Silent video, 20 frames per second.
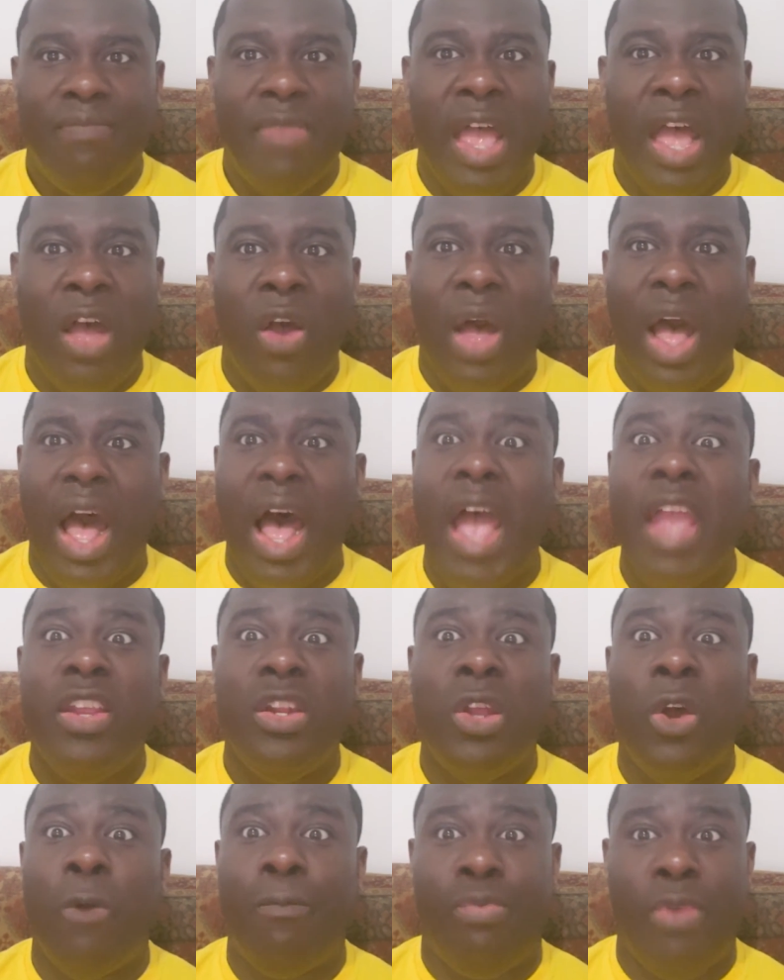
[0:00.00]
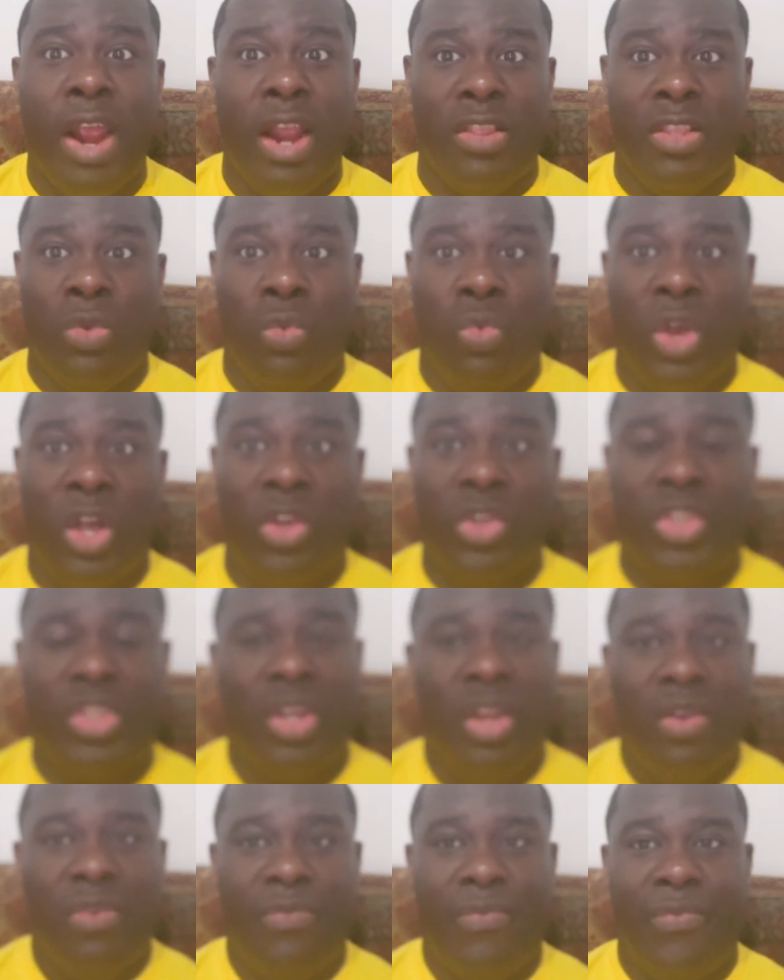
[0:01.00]
Now, I know Bradley
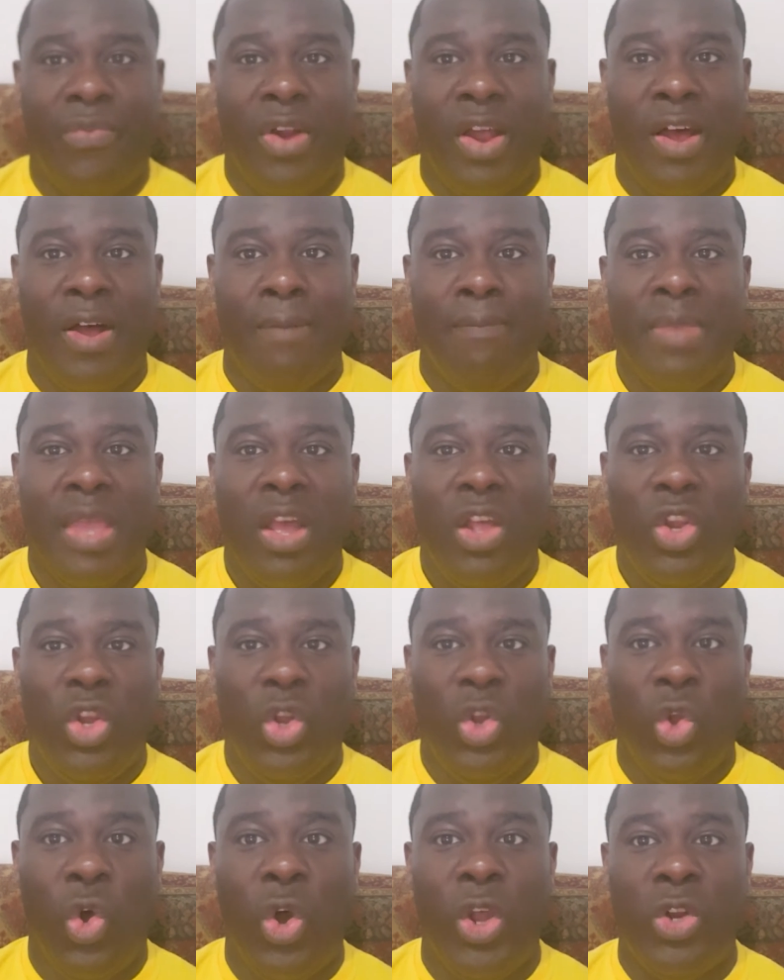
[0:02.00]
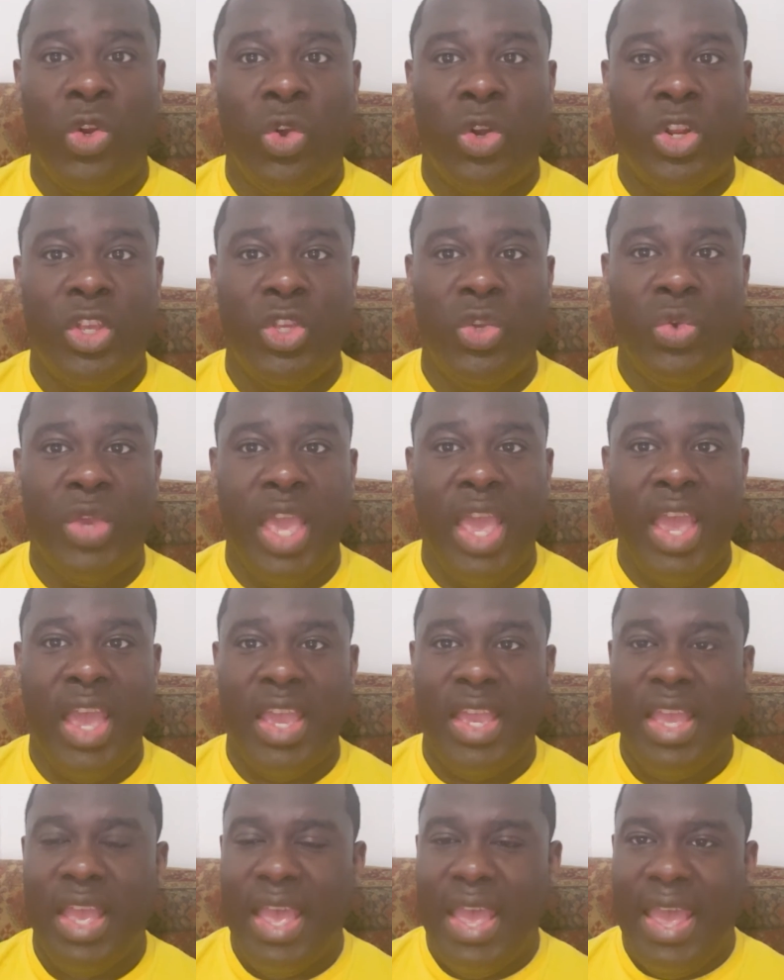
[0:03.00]
Walsh from Law and Order
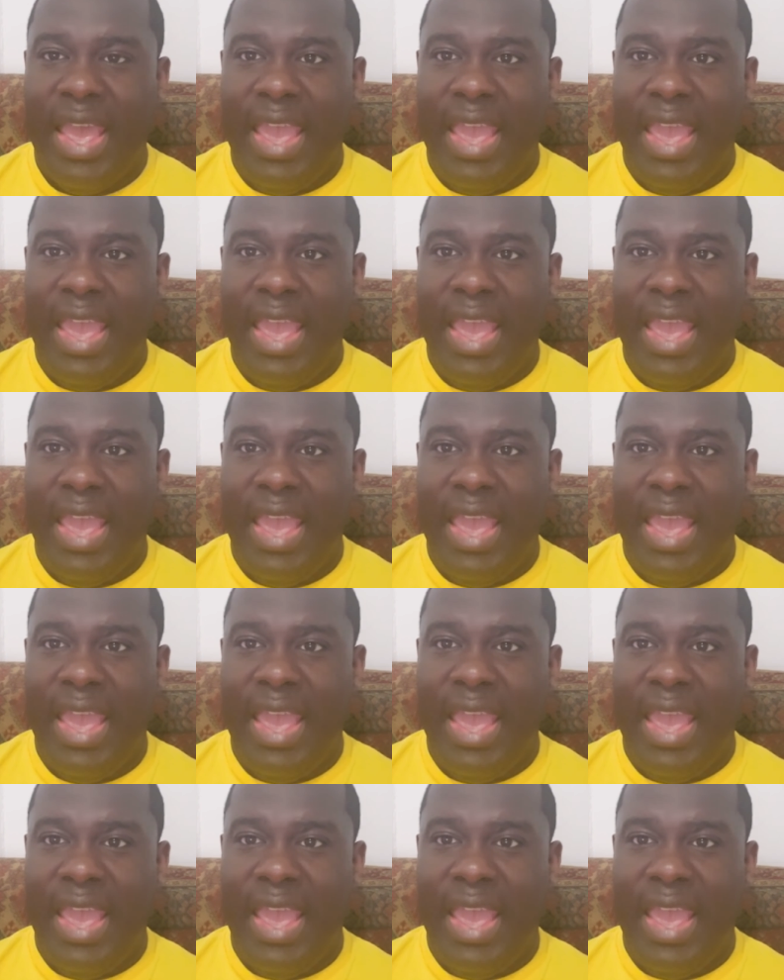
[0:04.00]
UK,